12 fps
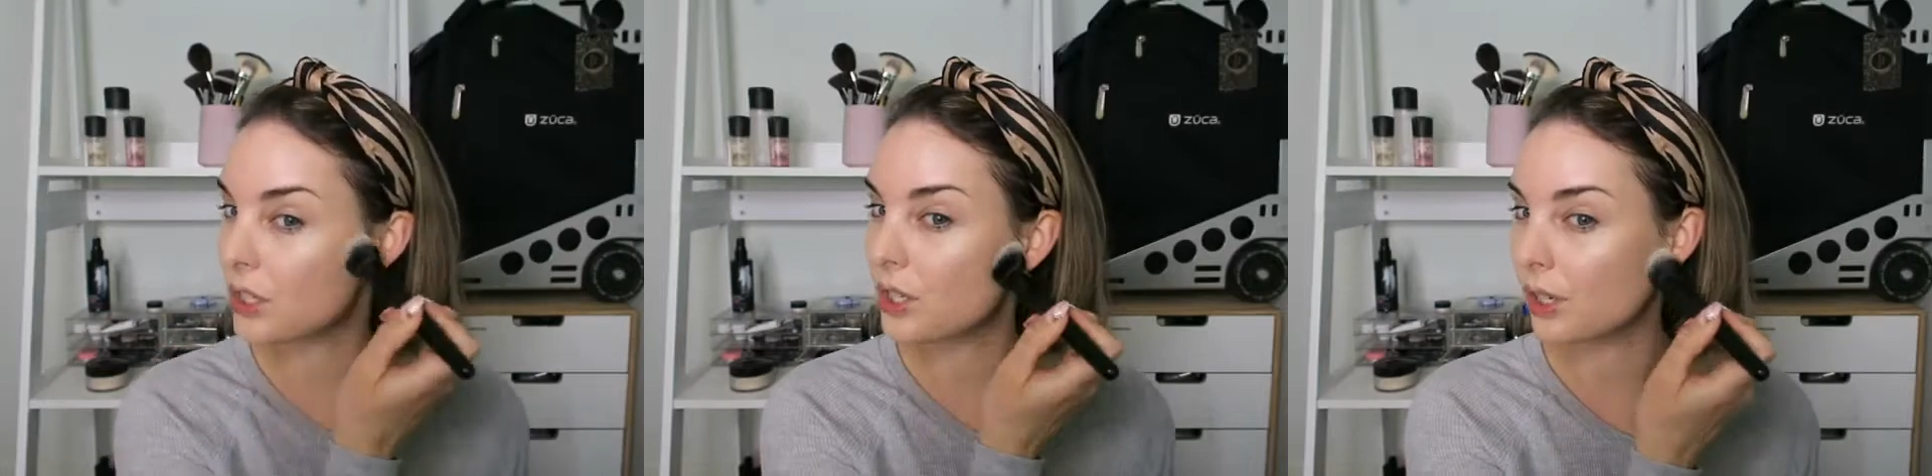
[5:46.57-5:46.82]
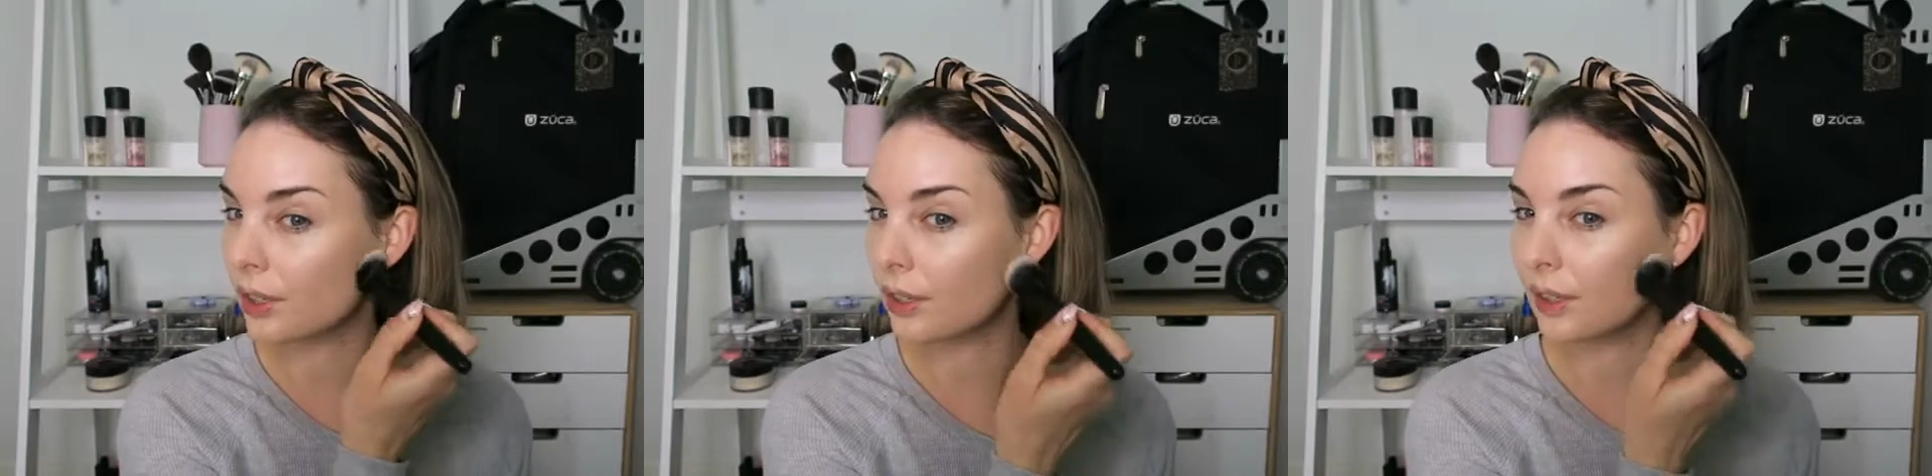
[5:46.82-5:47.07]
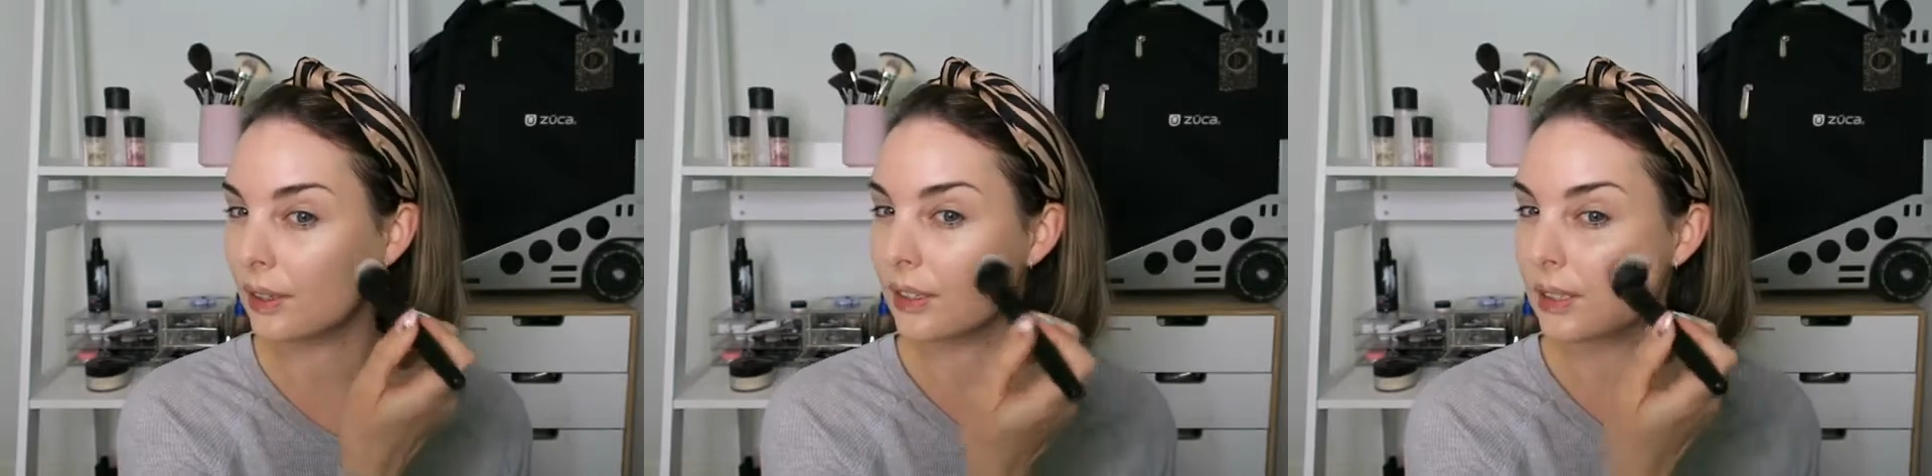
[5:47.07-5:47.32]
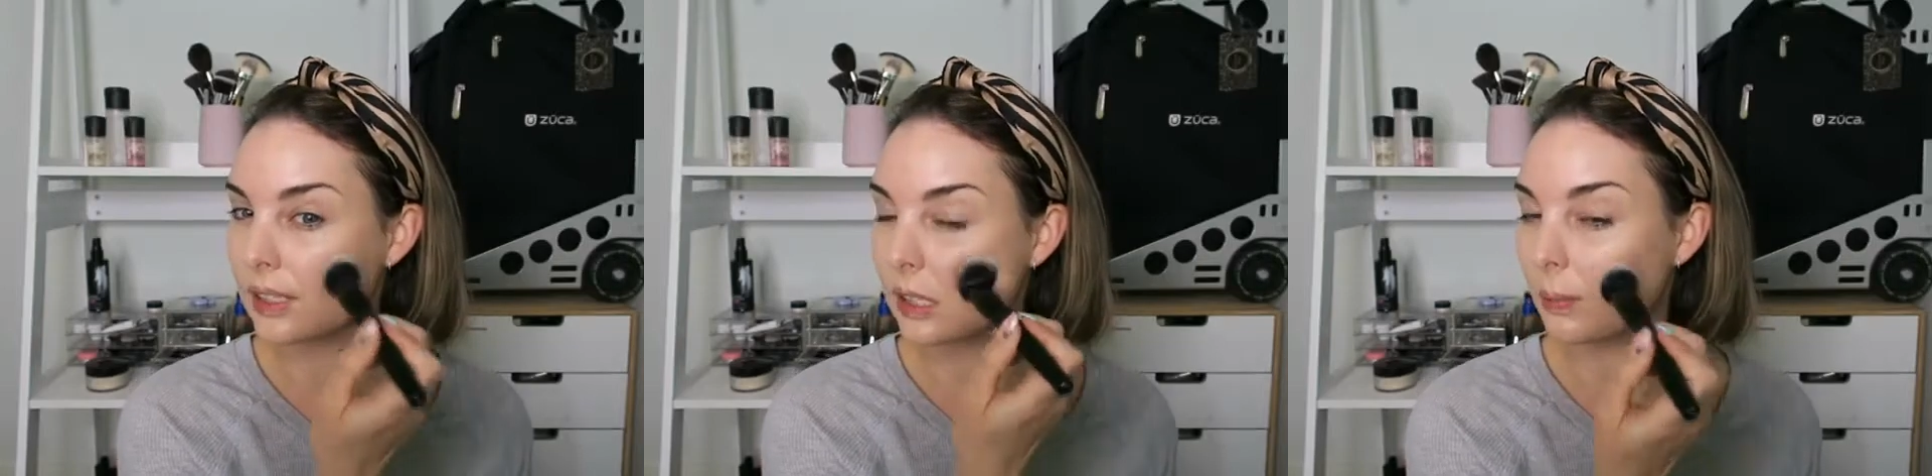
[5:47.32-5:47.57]
to
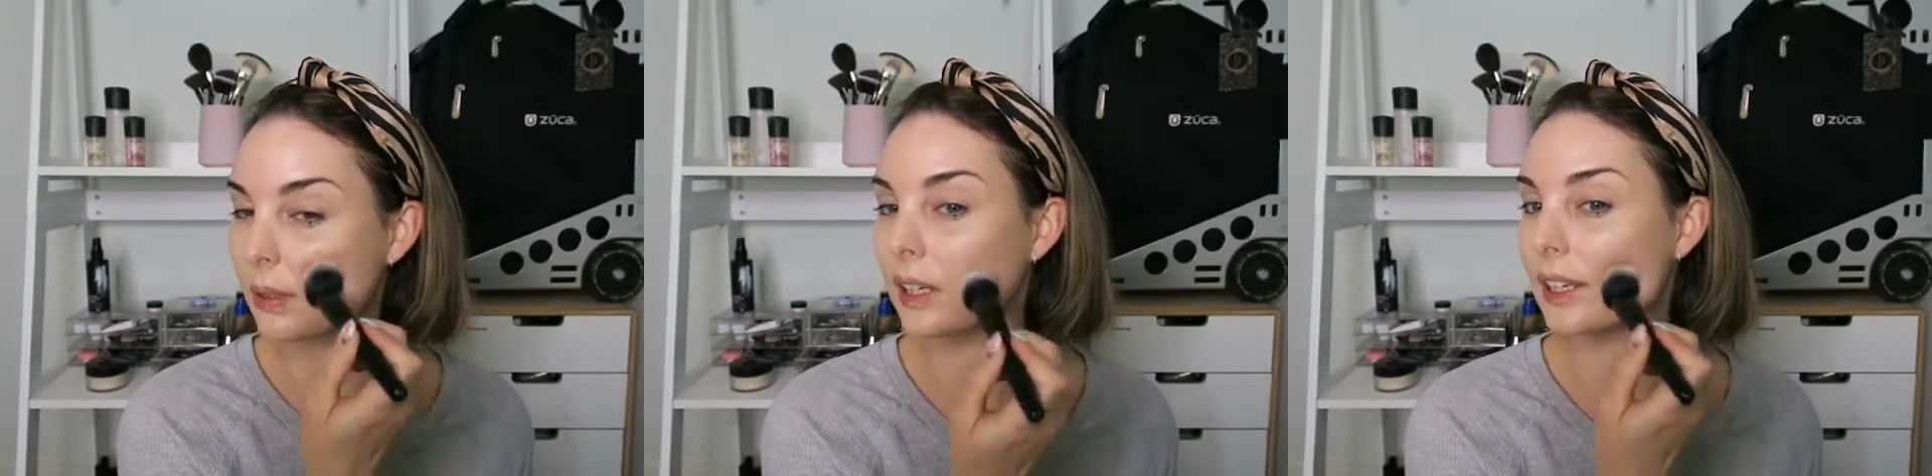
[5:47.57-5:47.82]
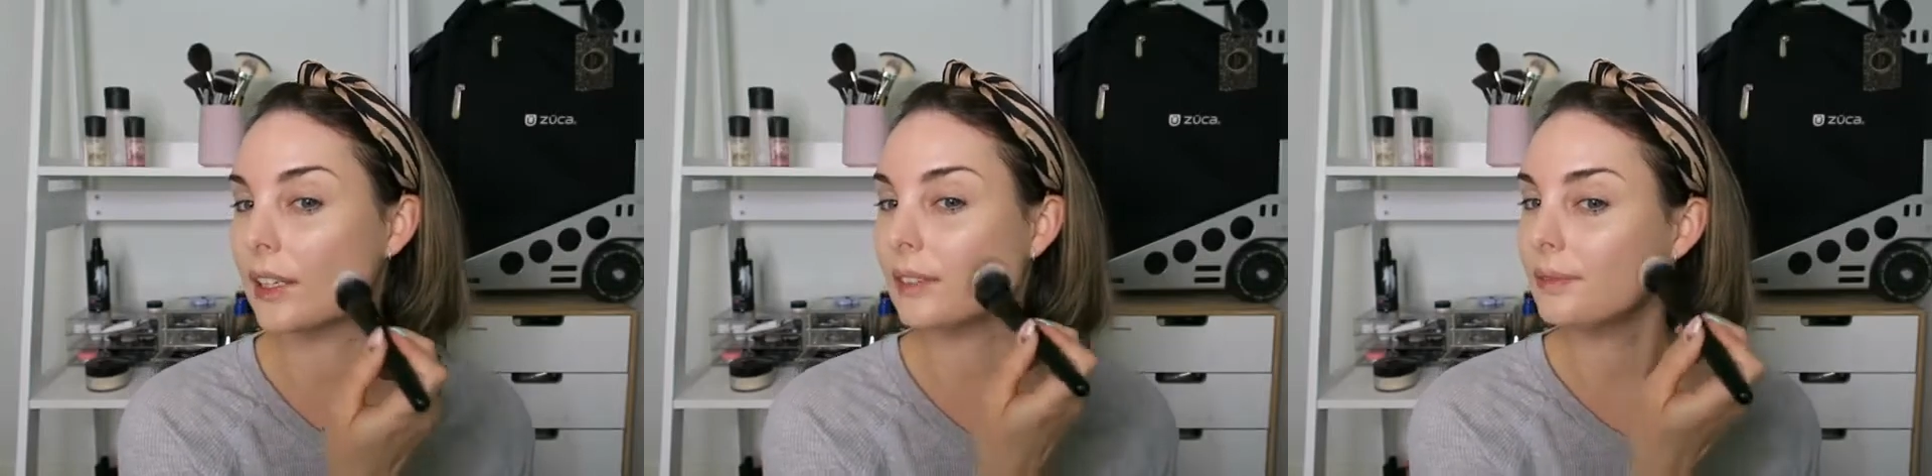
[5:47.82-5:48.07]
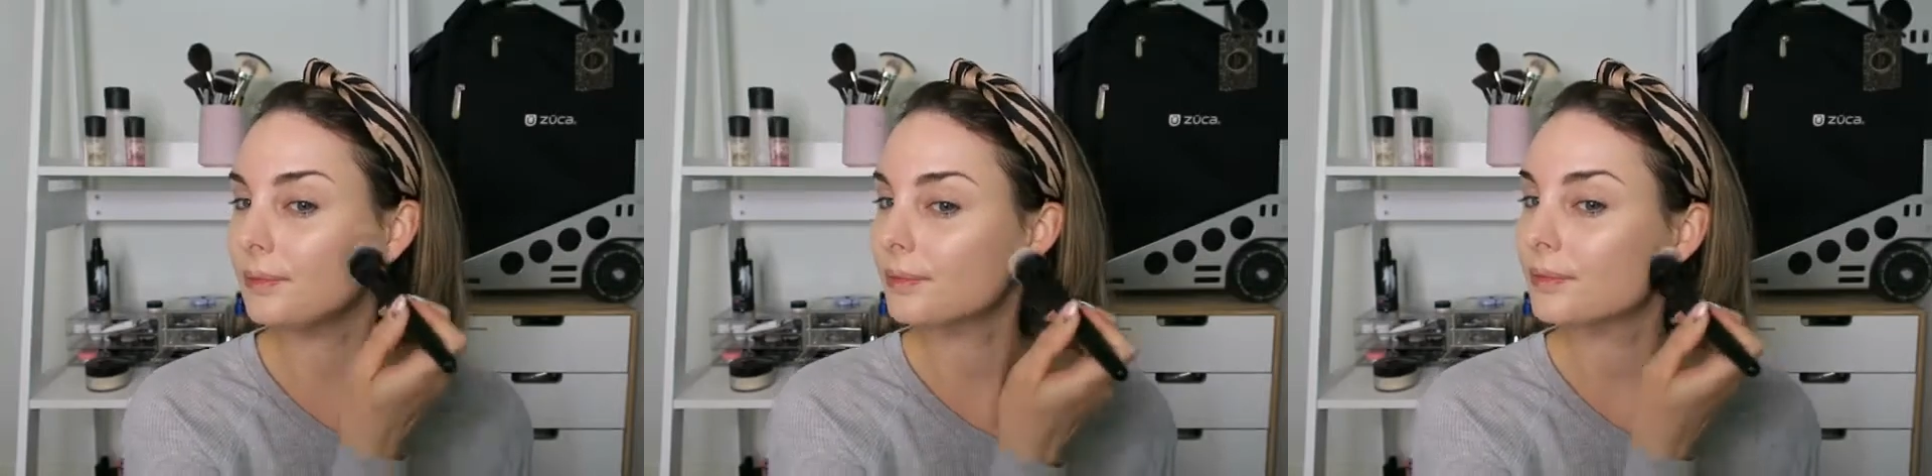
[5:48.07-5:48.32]
stipple it in,